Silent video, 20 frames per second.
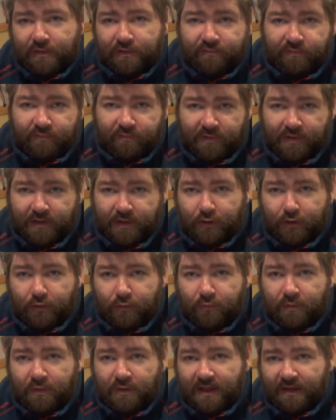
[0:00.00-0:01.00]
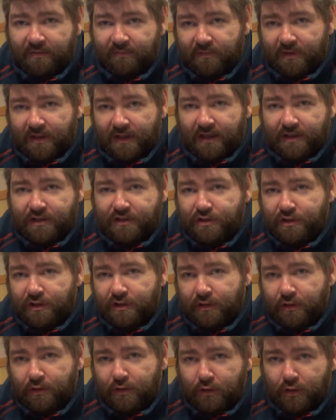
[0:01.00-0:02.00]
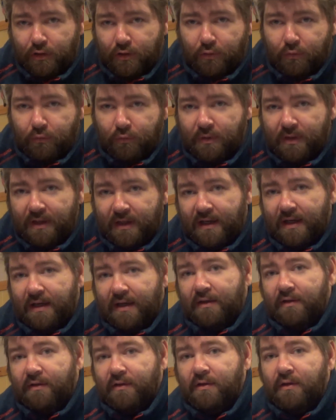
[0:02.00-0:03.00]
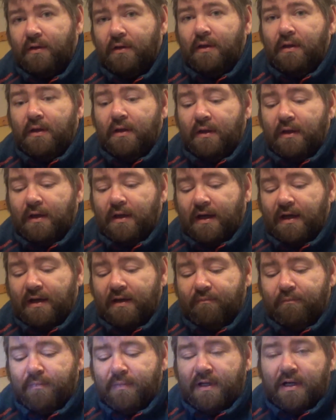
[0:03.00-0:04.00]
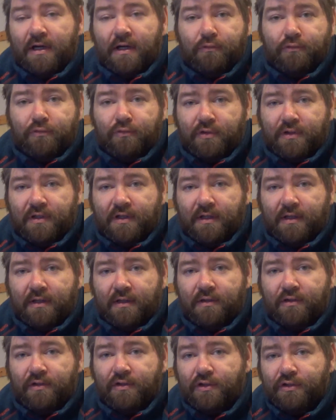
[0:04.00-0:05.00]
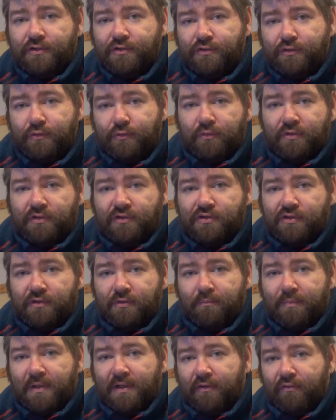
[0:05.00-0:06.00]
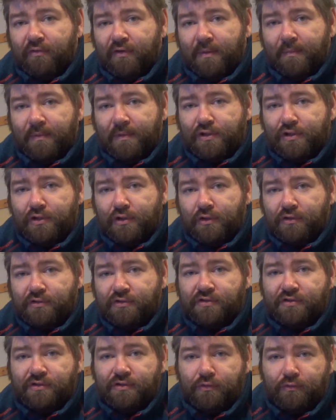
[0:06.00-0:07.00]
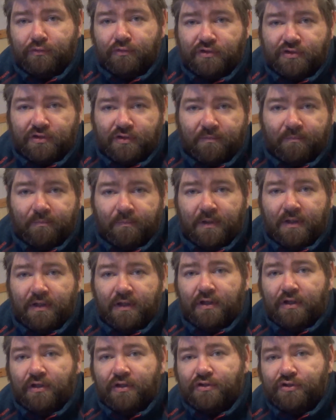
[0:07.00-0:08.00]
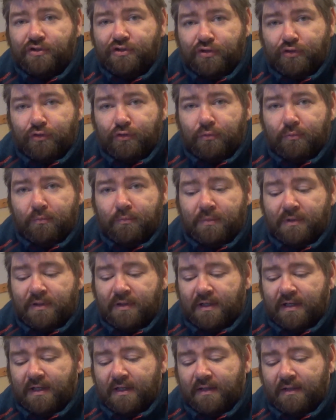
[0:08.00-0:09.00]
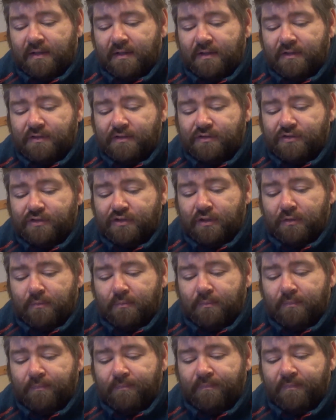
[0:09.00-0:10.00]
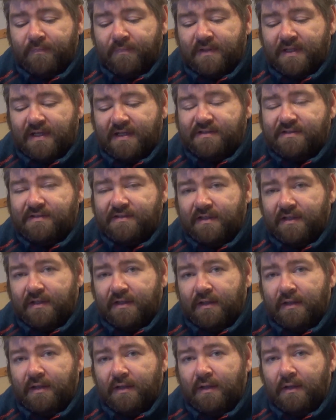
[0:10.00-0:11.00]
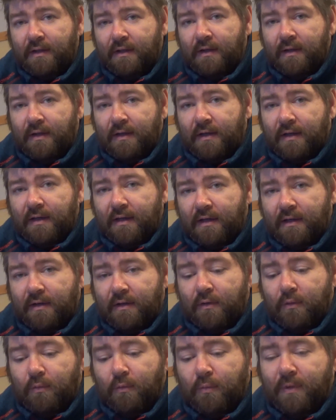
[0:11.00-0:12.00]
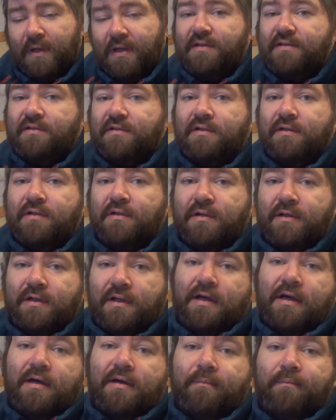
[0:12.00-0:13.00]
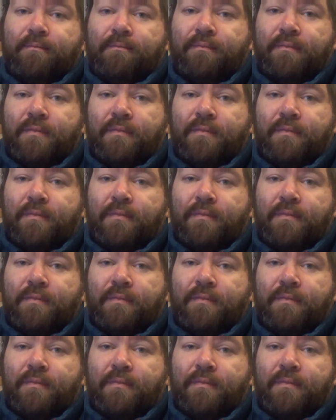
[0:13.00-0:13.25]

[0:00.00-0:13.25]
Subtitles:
of the video, I will actually go, and I have been out today just doing some panoramic shots, doing some zoom and some testing with the